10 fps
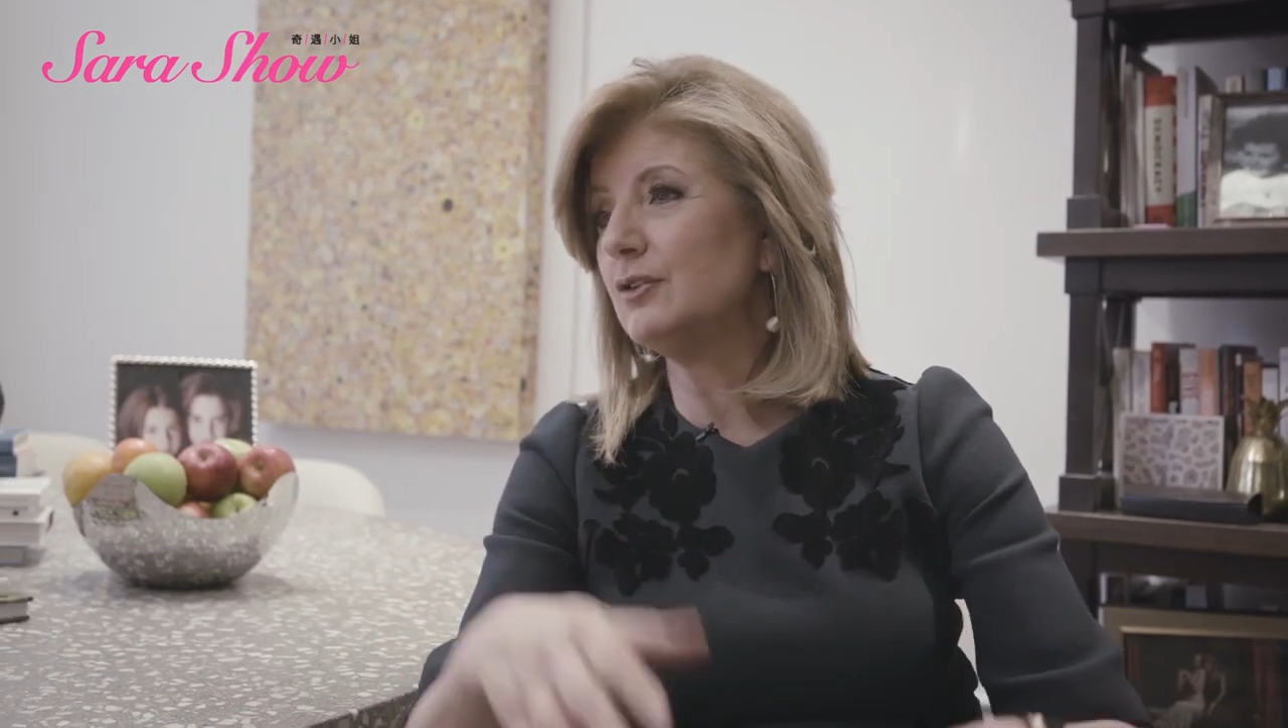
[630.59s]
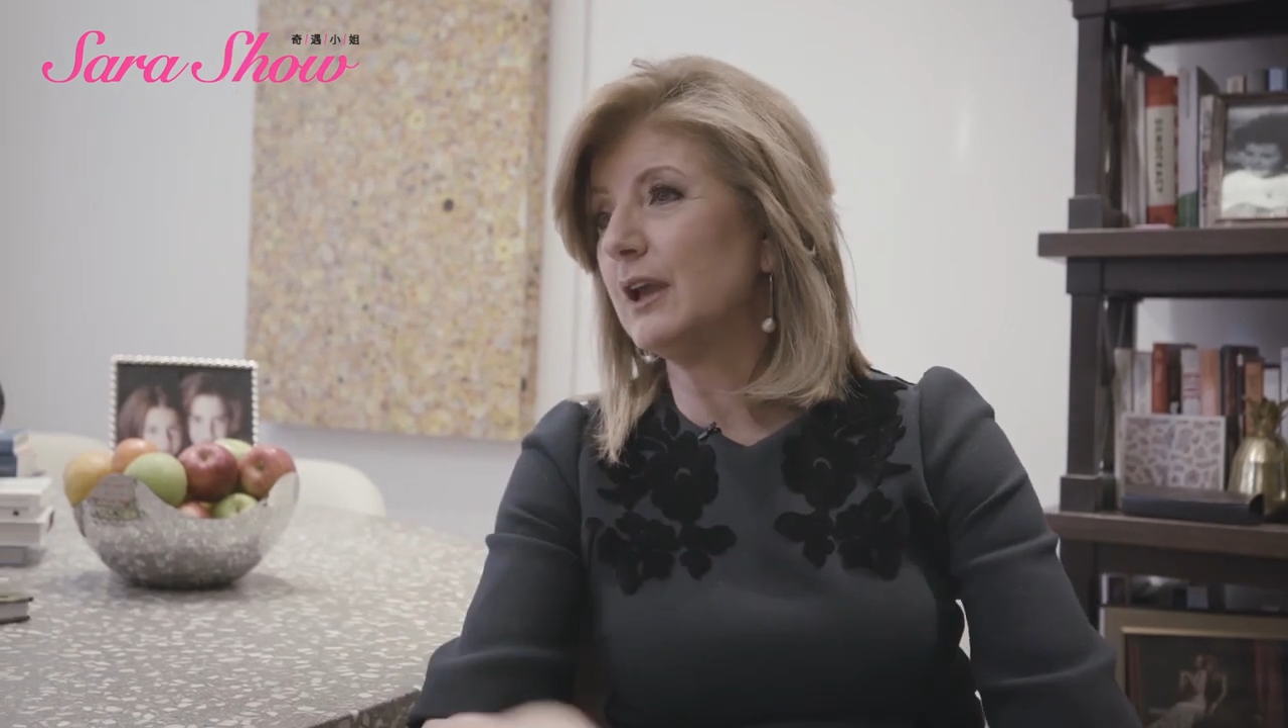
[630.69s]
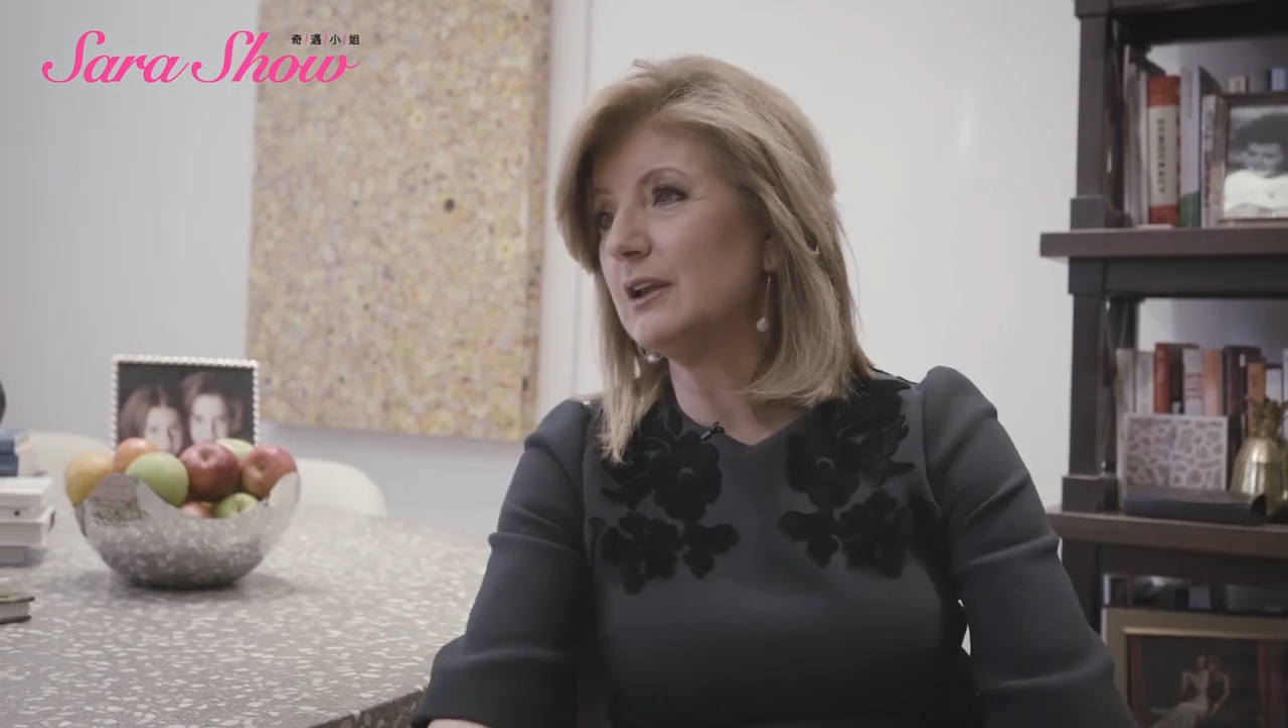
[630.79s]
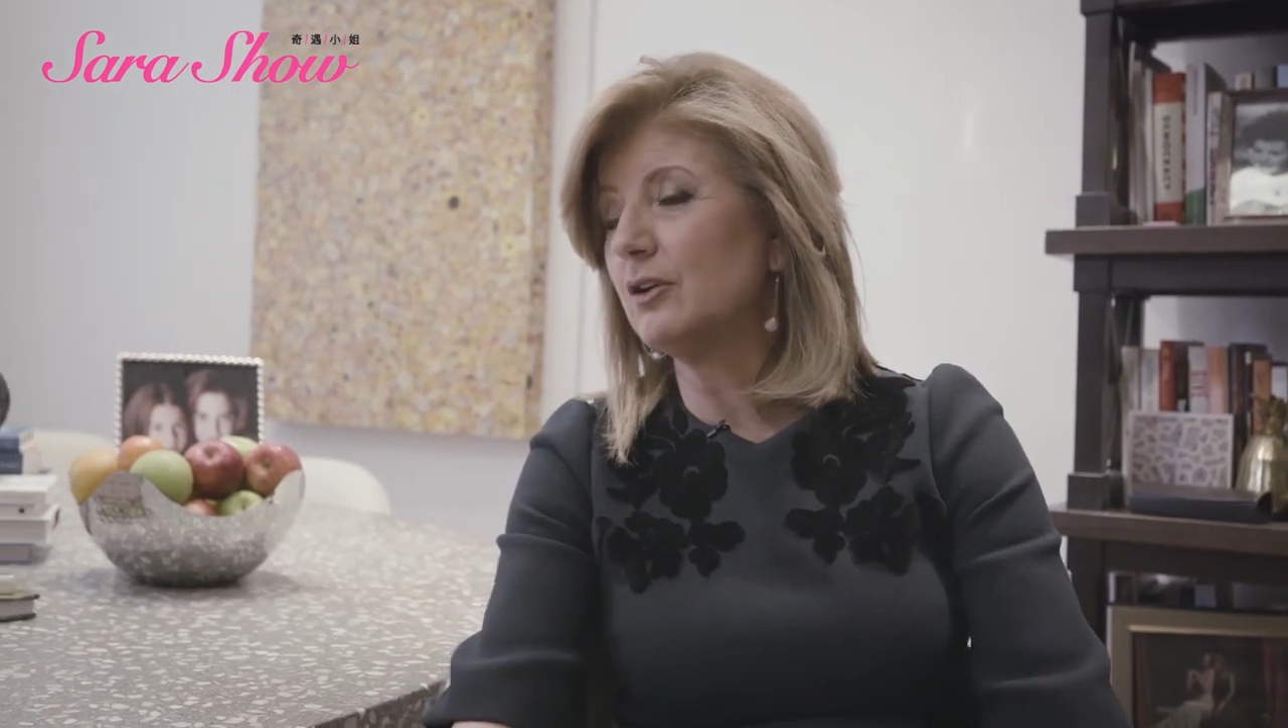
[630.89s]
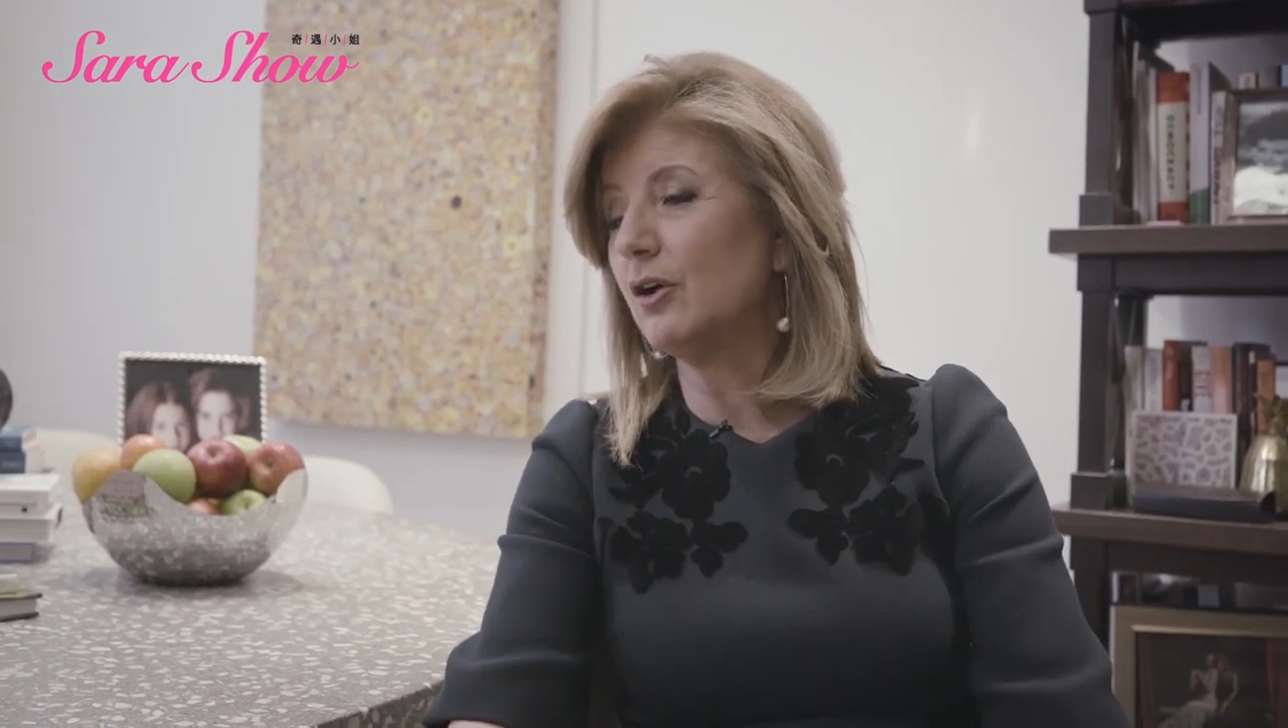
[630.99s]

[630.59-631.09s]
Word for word: to get